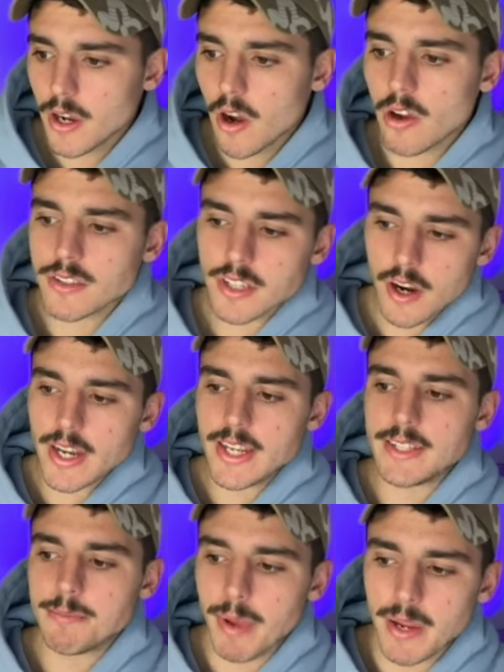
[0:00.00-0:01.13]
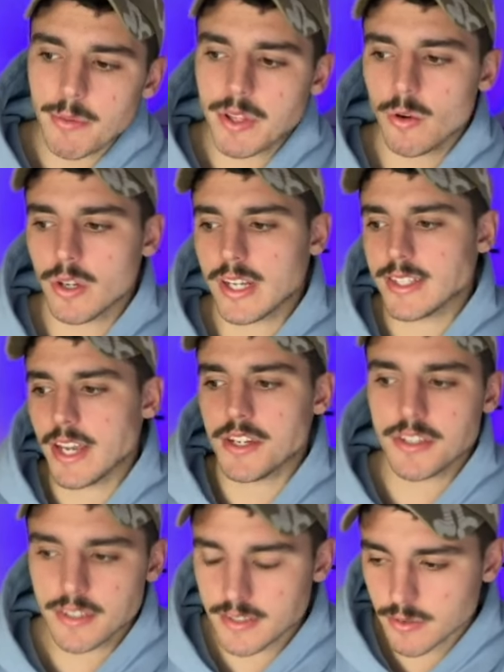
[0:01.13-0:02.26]
Oh, sorry, he's been with the
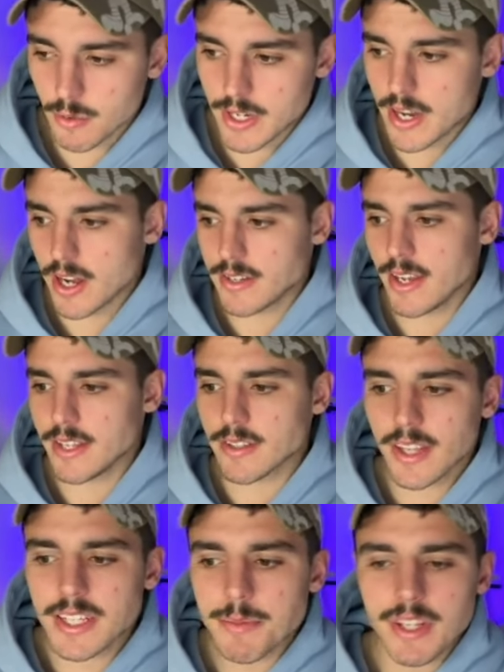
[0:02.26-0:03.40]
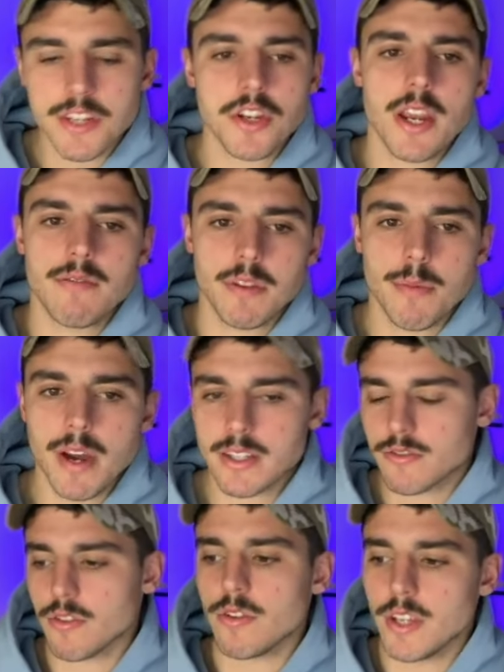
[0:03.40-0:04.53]
organization since 2019. So I think he's been a GM for the
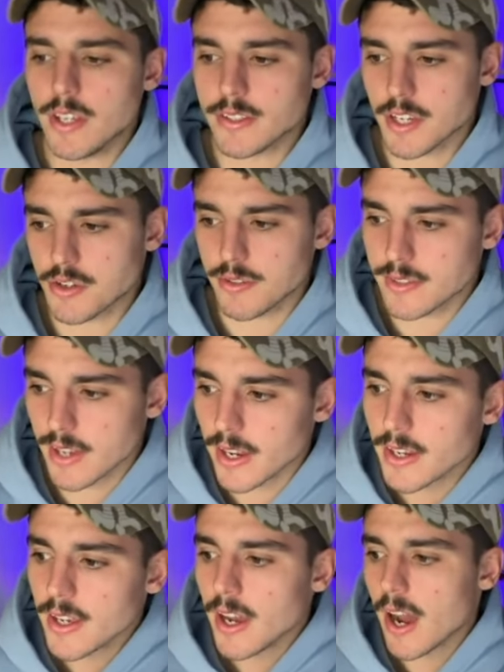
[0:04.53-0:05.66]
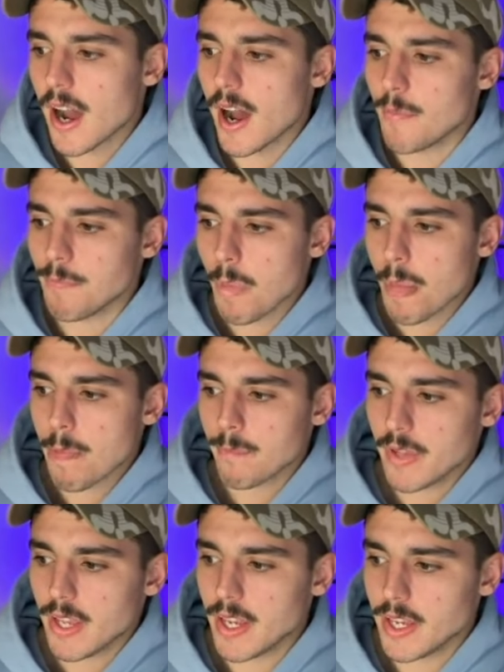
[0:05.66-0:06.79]
past two years, I should say. Um,
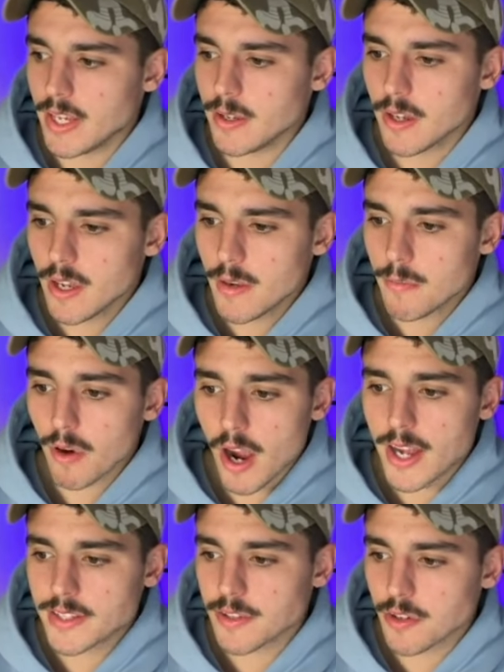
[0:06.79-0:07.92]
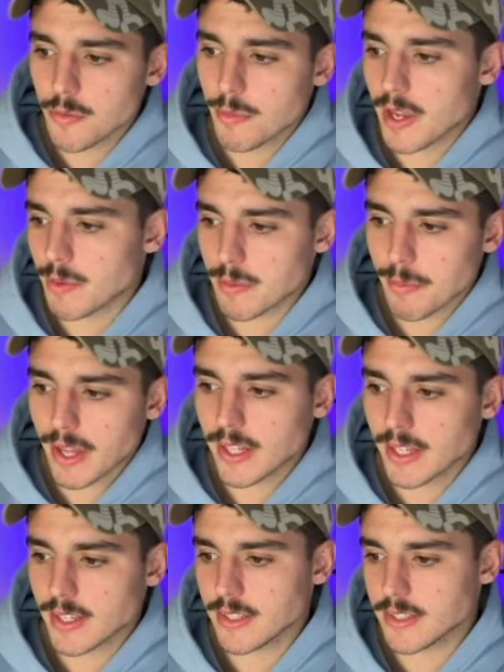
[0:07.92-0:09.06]
he prior to being with the
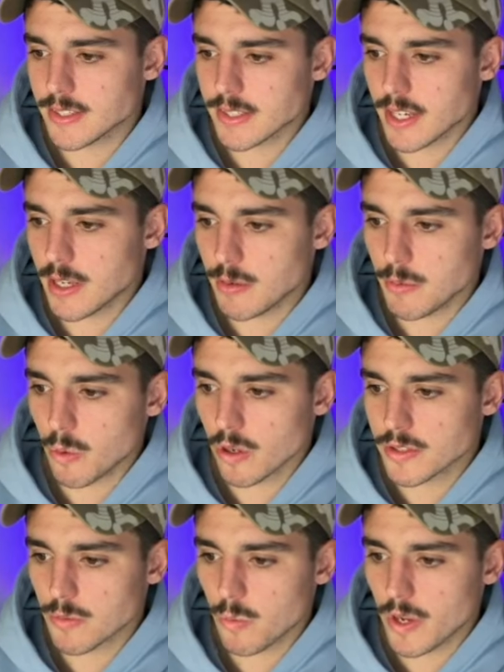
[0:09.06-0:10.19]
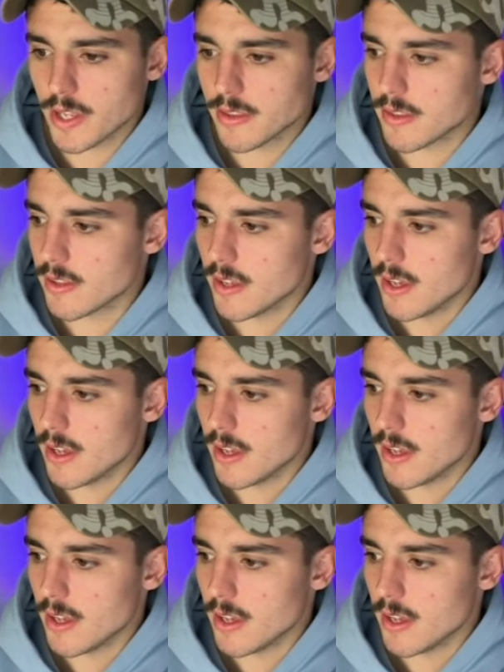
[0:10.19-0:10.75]
Pelicans, he was with